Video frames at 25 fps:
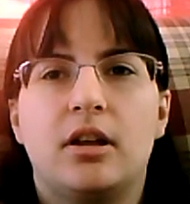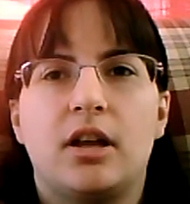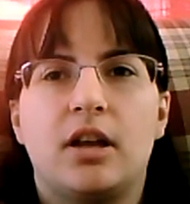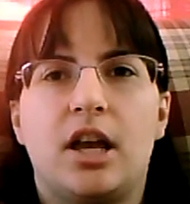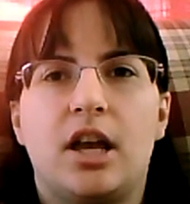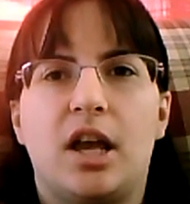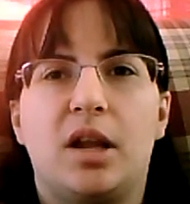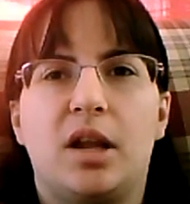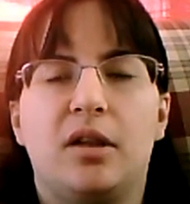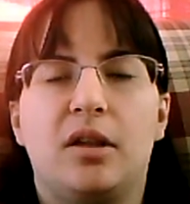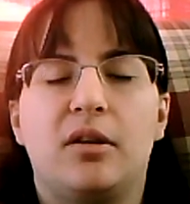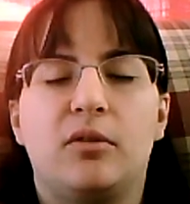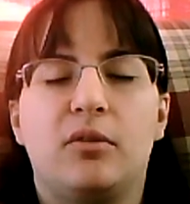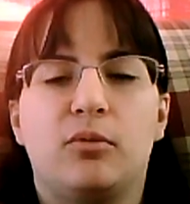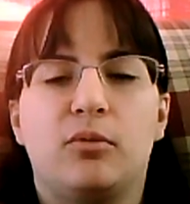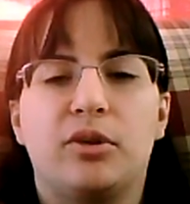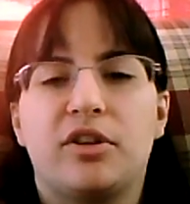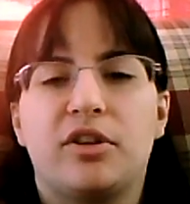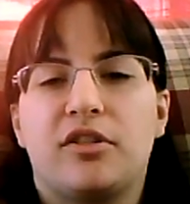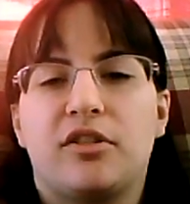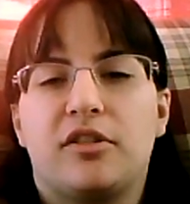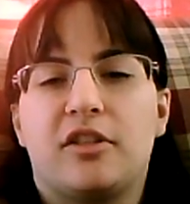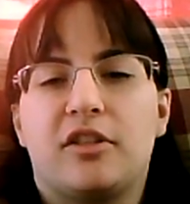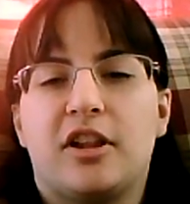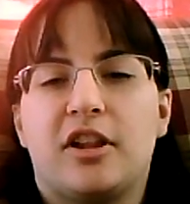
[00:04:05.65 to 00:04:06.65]
in
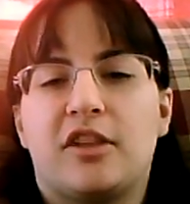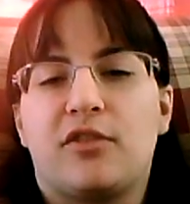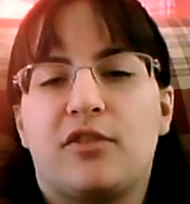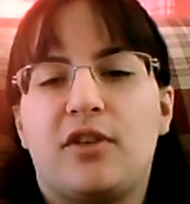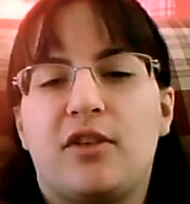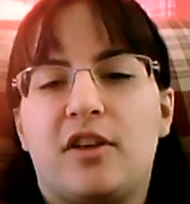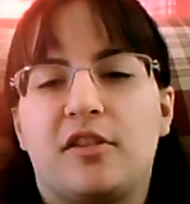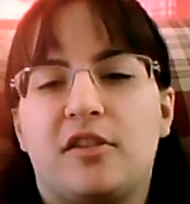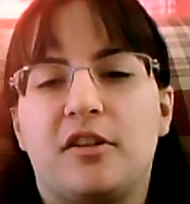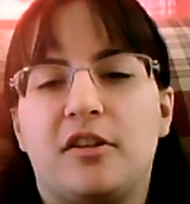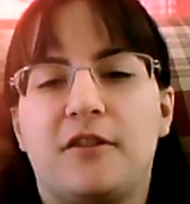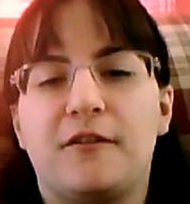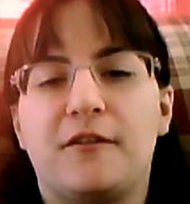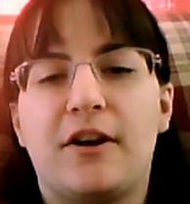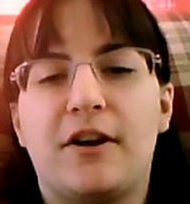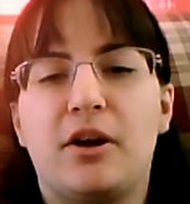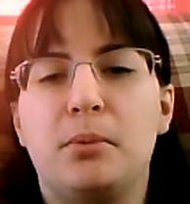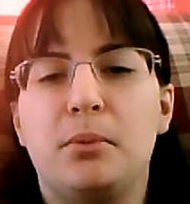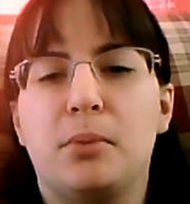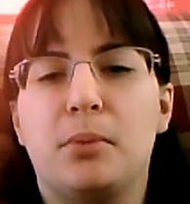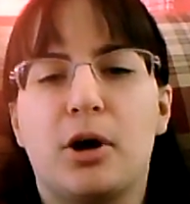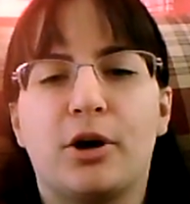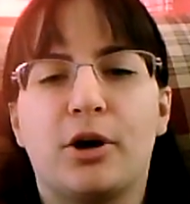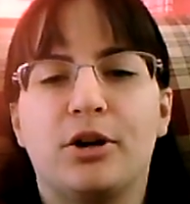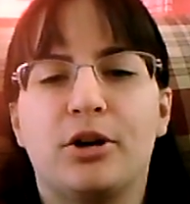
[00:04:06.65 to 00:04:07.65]
what's, let's face it, a very
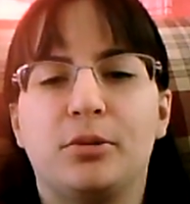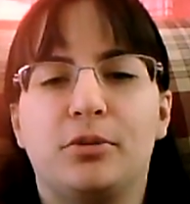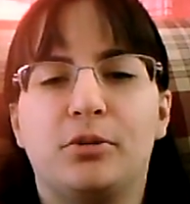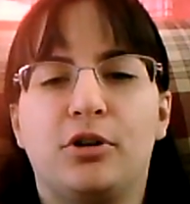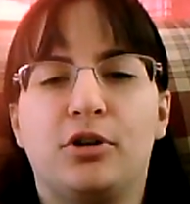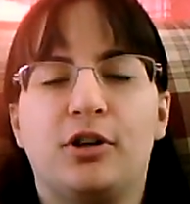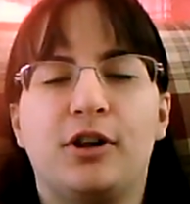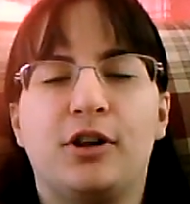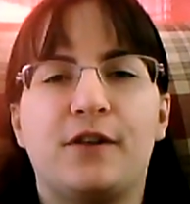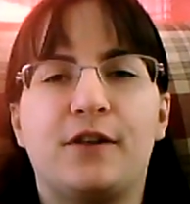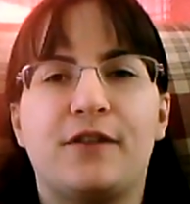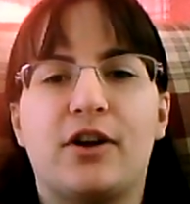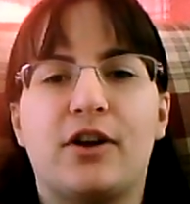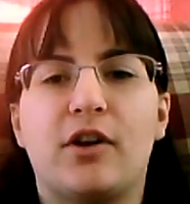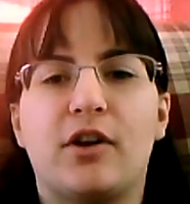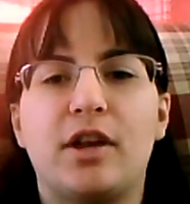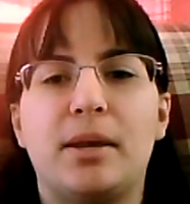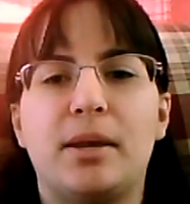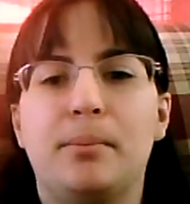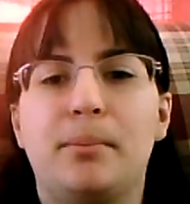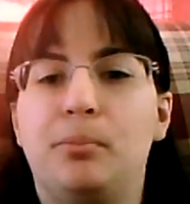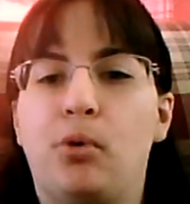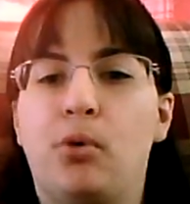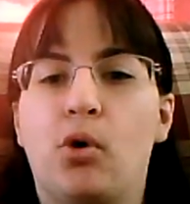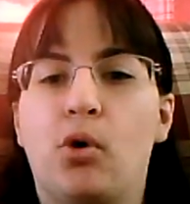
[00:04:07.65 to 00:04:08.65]
marketable, very
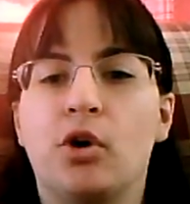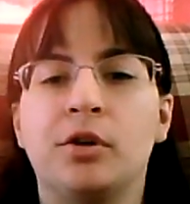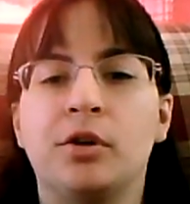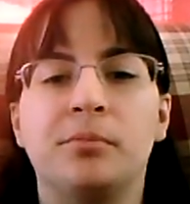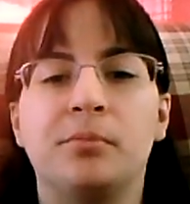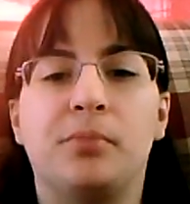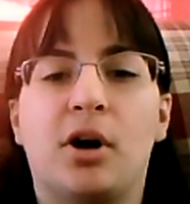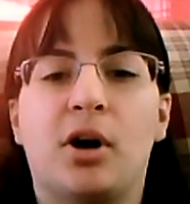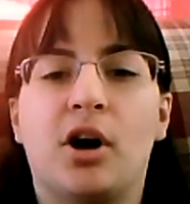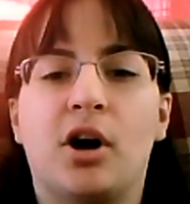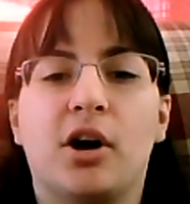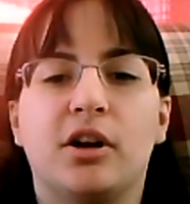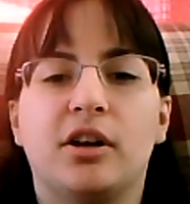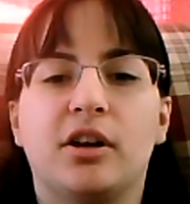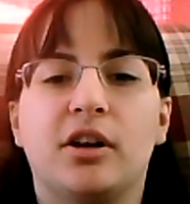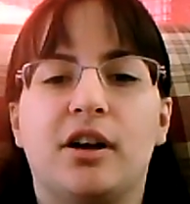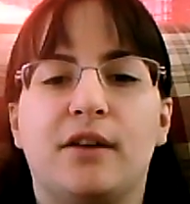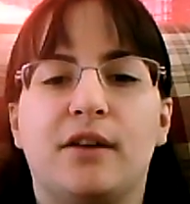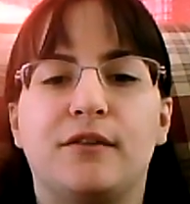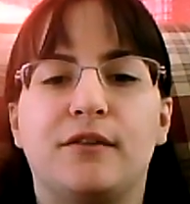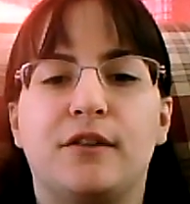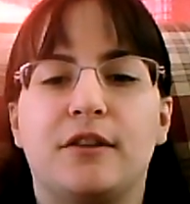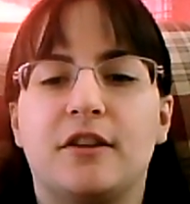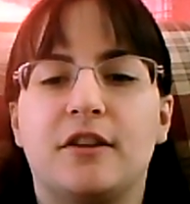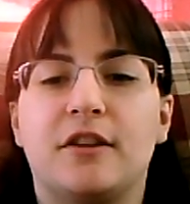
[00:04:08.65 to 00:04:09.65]
important part
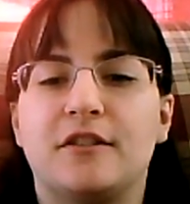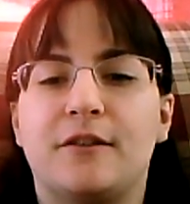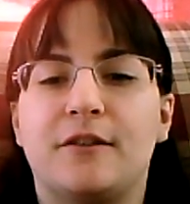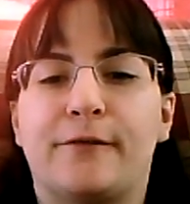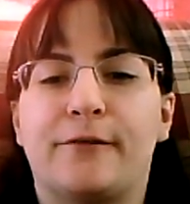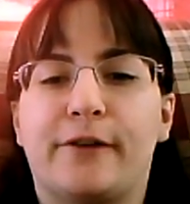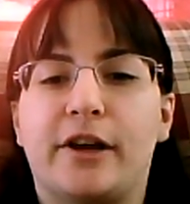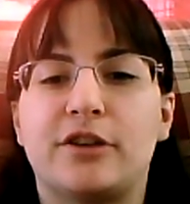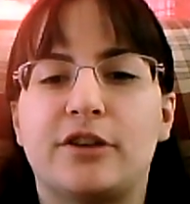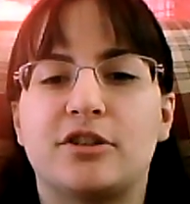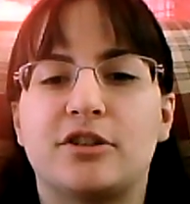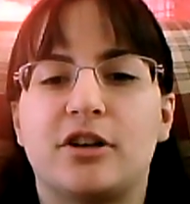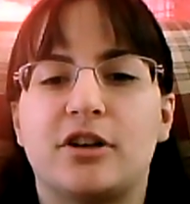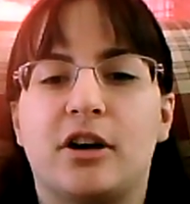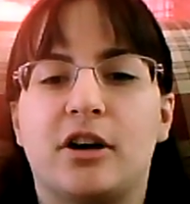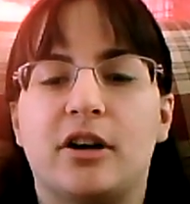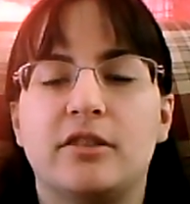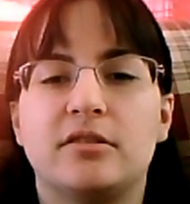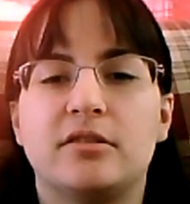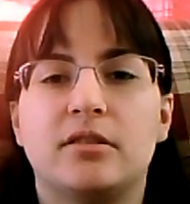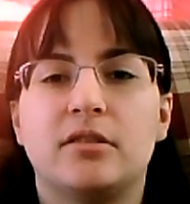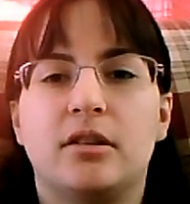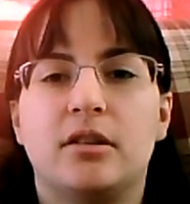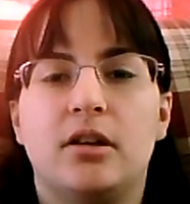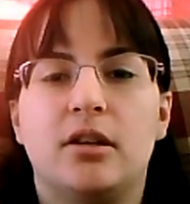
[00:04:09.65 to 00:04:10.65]
of the Disney
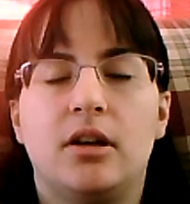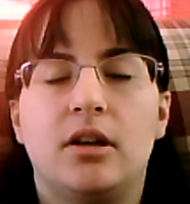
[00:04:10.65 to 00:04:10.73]
franchise,